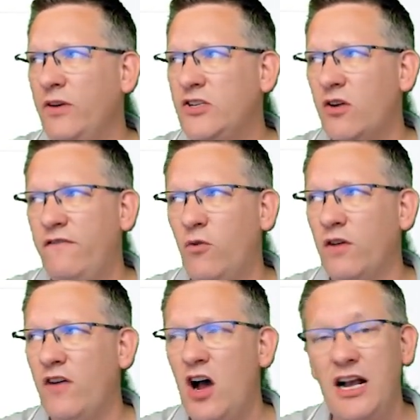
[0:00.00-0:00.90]
We saw it
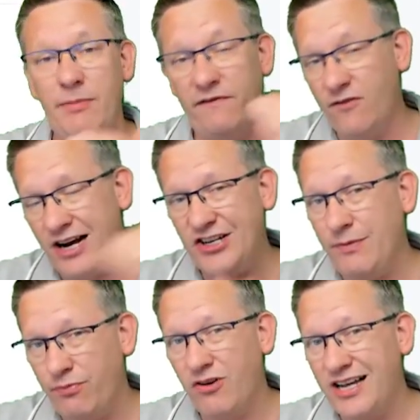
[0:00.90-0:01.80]
fall off early before
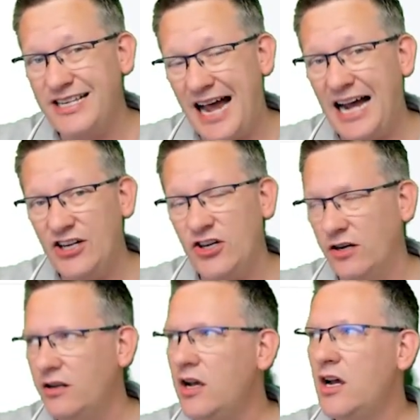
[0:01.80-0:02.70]
actually price
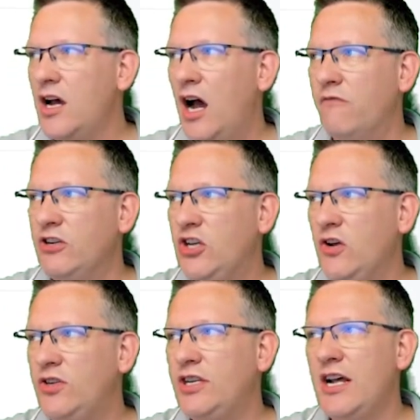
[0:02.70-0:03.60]
action
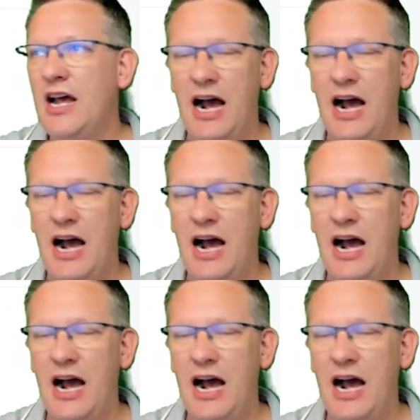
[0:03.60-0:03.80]
reduced.